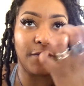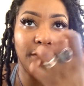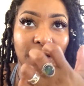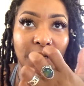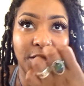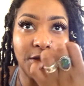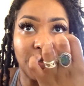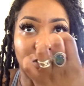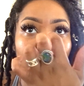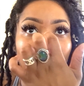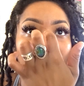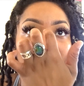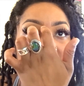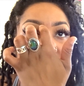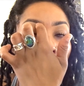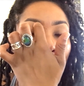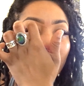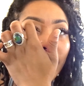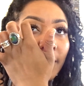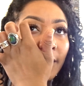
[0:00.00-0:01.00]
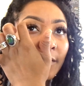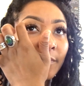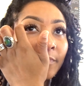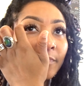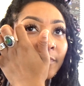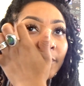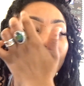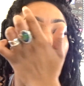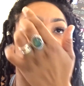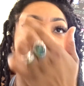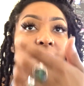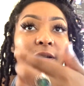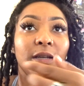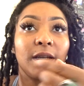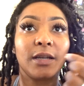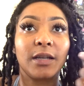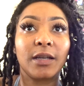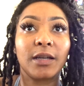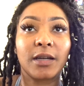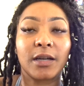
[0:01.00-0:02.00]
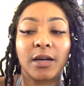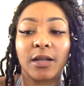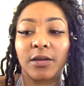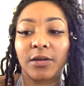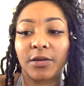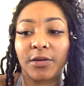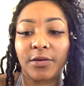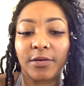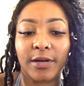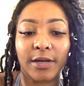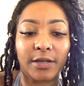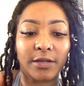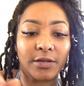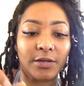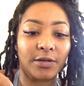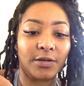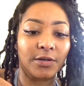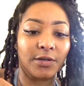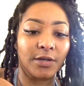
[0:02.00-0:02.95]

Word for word: finish your makeup, put any color corrector.